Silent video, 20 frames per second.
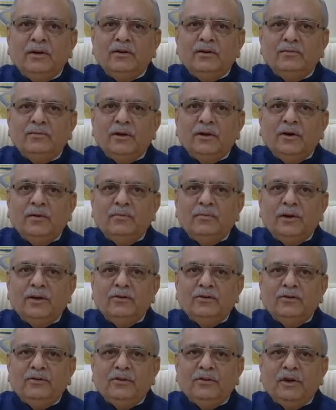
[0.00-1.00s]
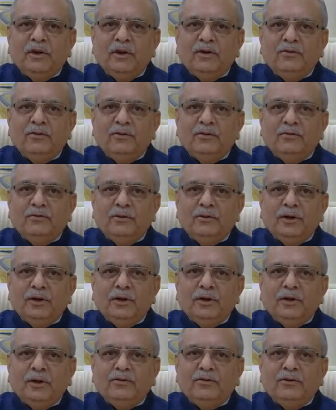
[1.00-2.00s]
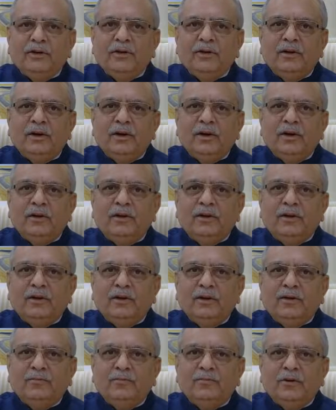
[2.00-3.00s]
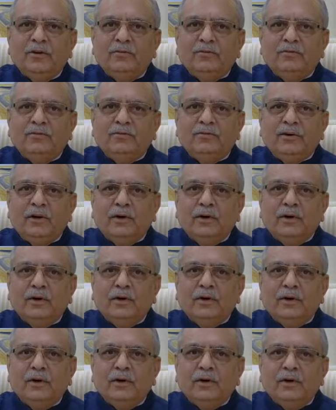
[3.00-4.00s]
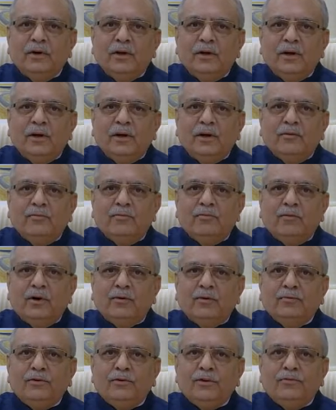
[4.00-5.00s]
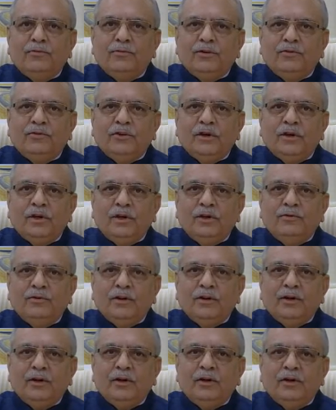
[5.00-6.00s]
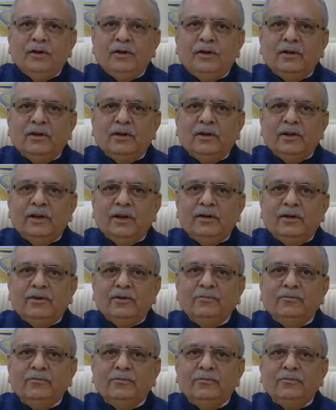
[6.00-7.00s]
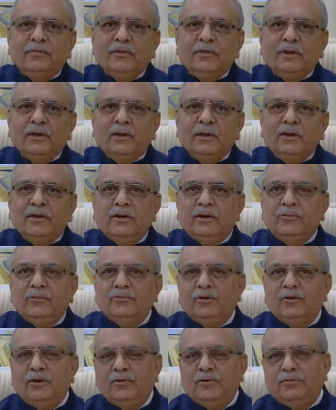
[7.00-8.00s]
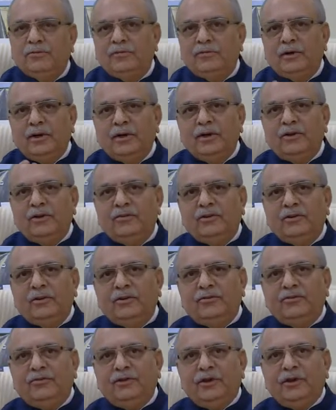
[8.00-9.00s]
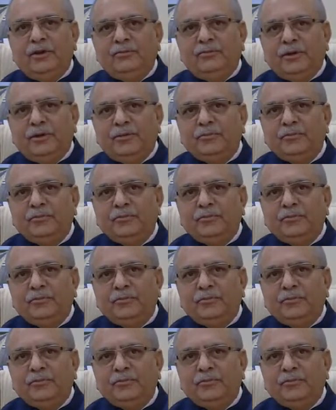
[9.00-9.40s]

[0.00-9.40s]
government's today agenda in terms of what we physically will create in terms of indigenous GDP.